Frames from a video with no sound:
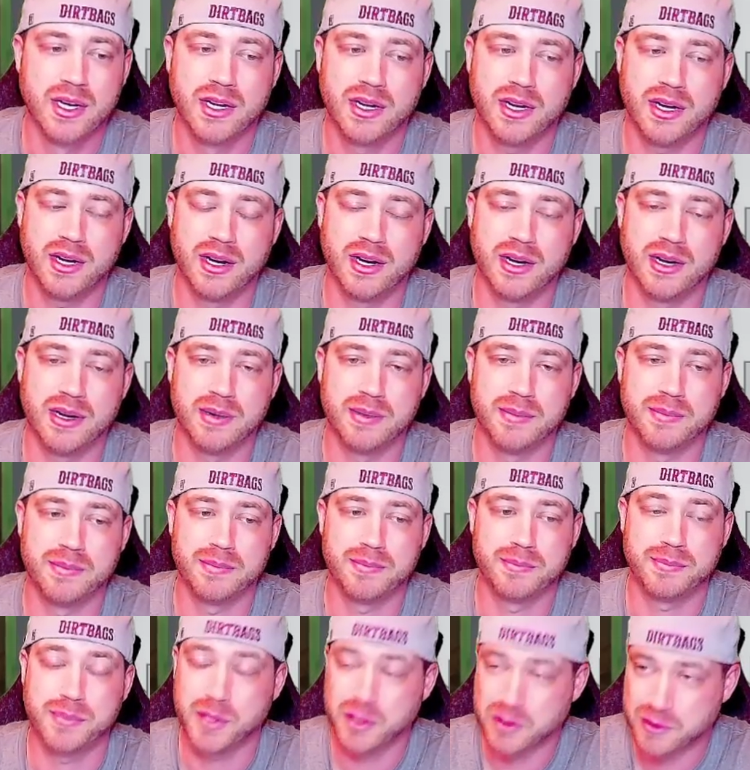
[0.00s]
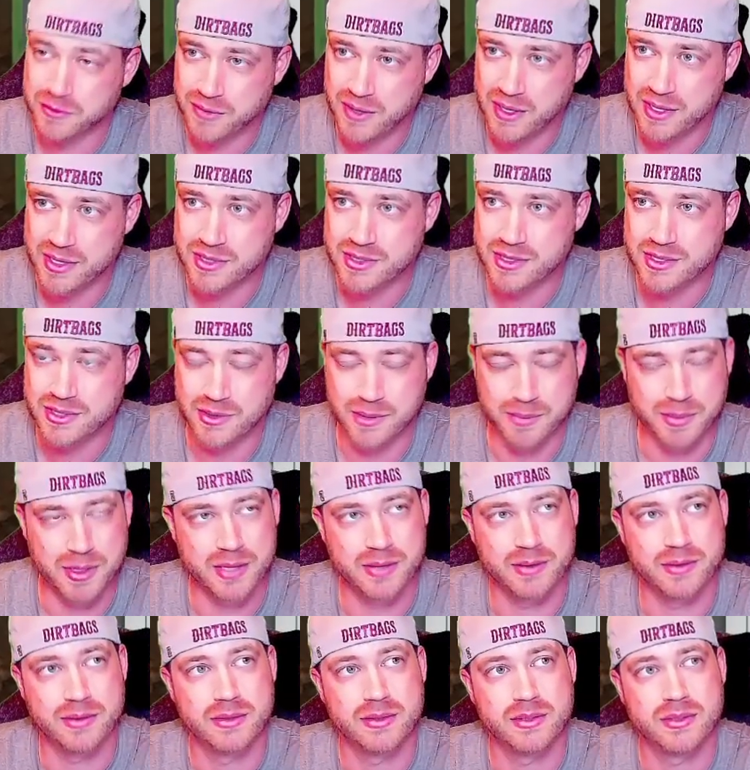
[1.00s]
Uh, Purifiers, I
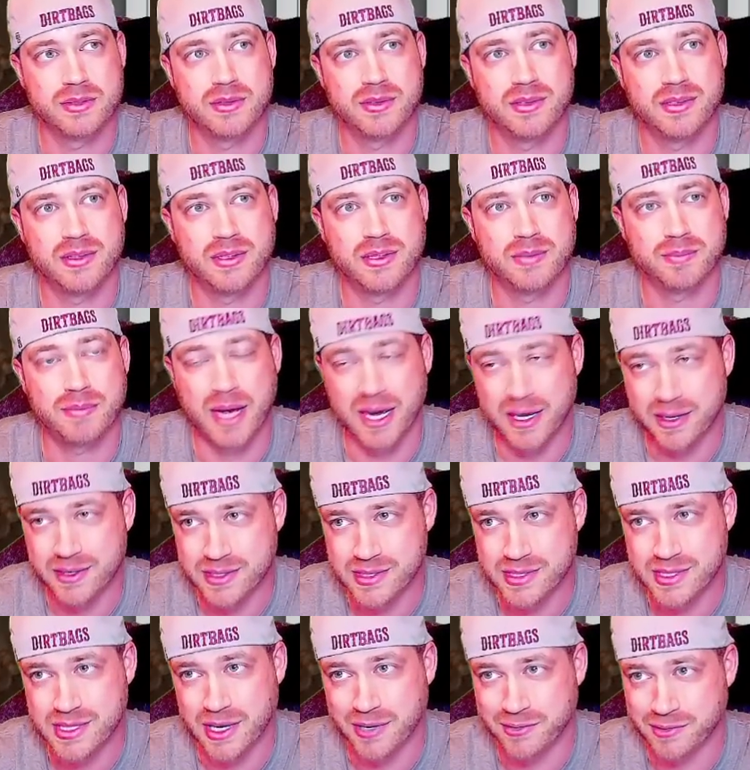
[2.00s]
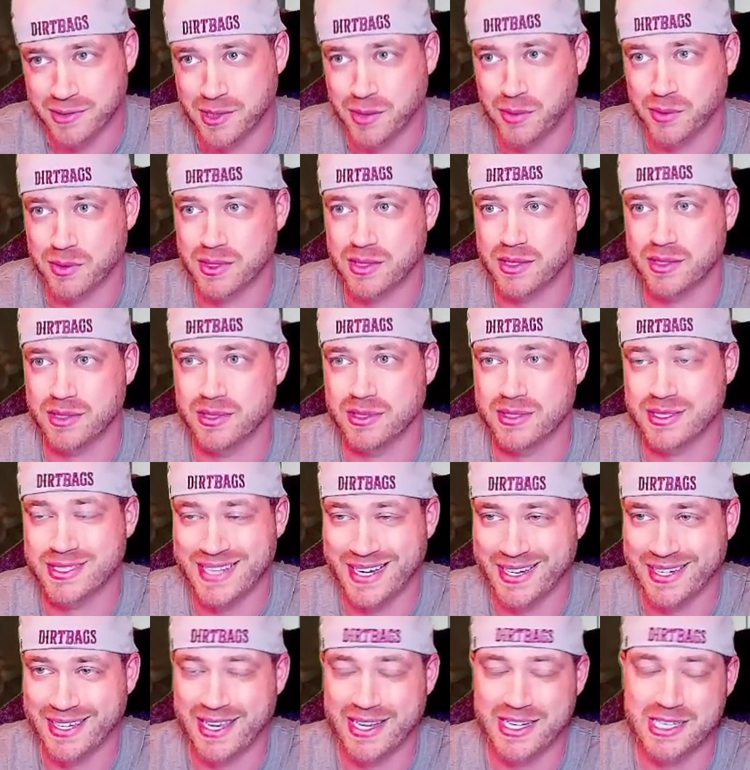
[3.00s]
mean, paladins, I really want the
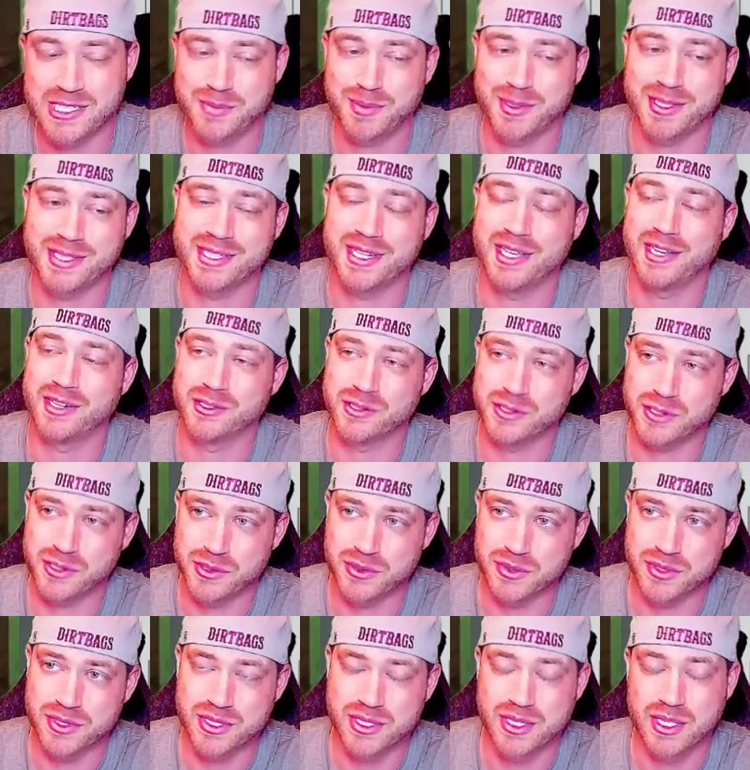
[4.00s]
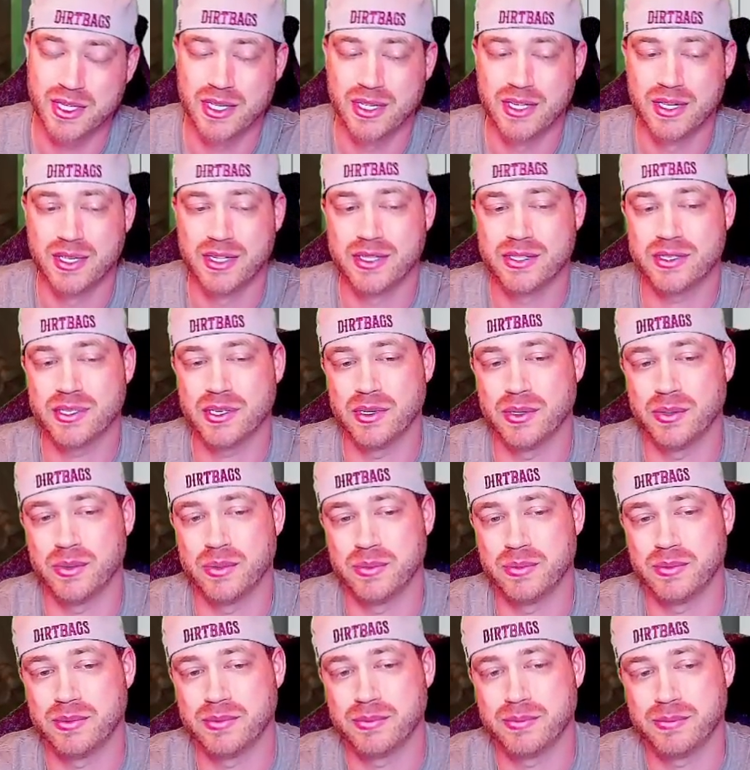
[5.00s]
psycannons because they hit on twos. So
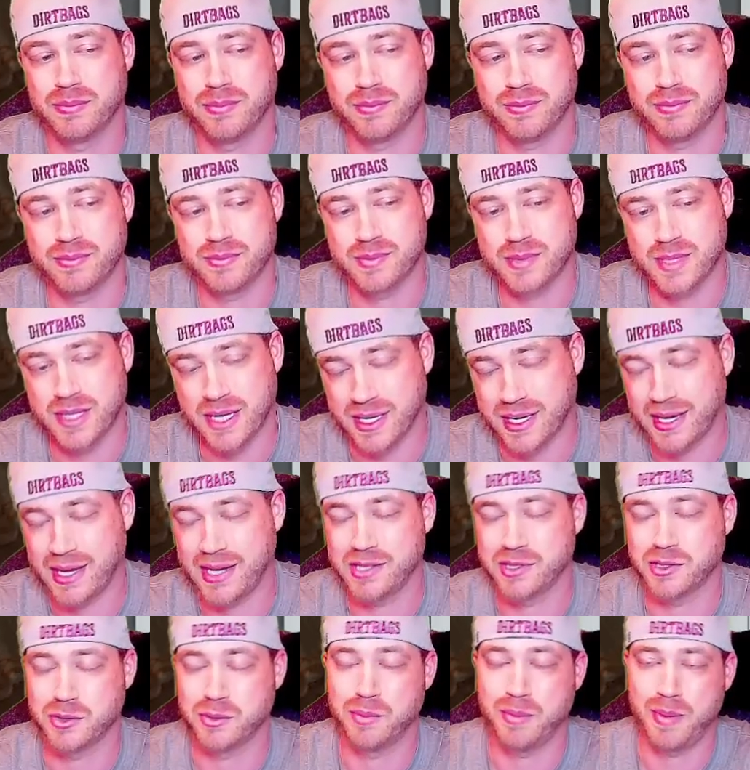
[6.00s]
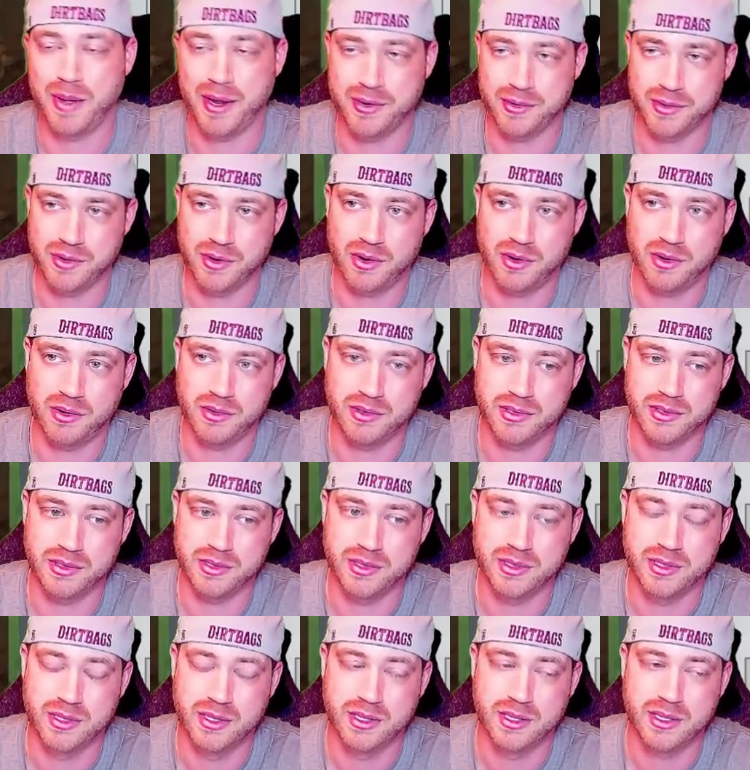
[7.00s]
psycannons are better
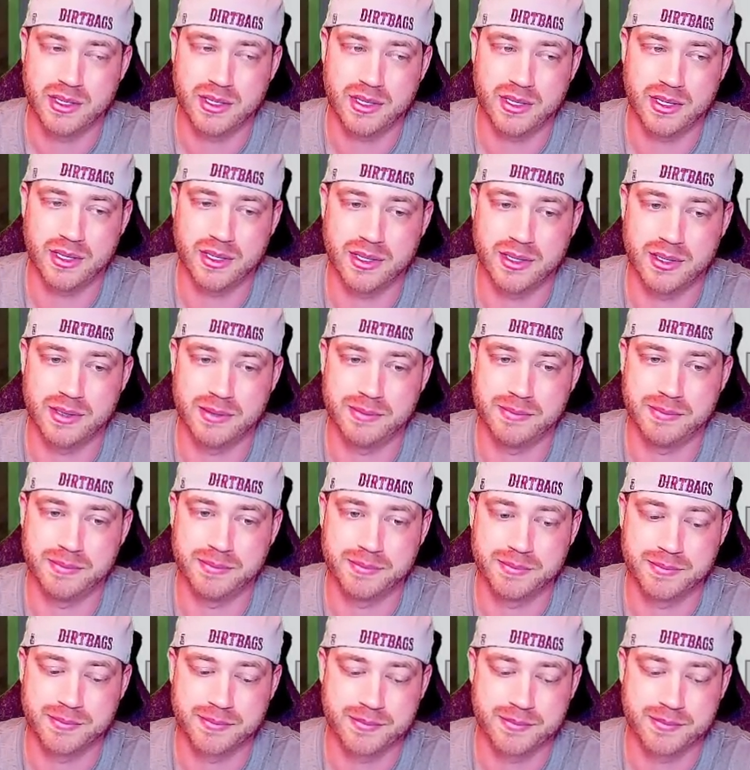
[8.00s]
on um,